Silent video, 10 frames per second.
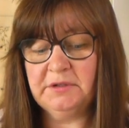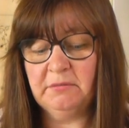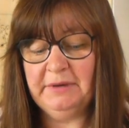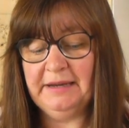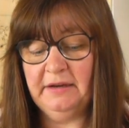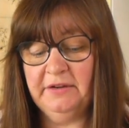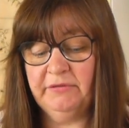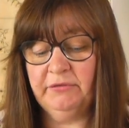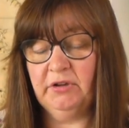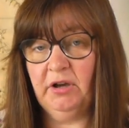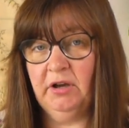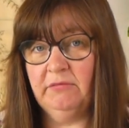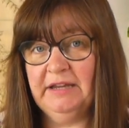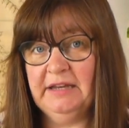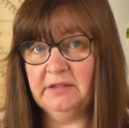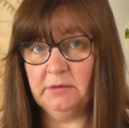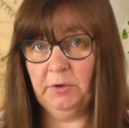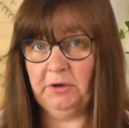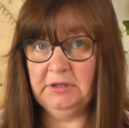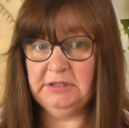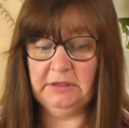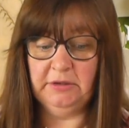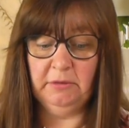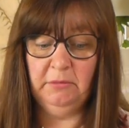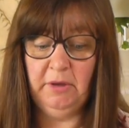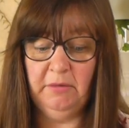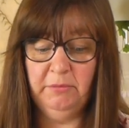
completely different color really to what I did them.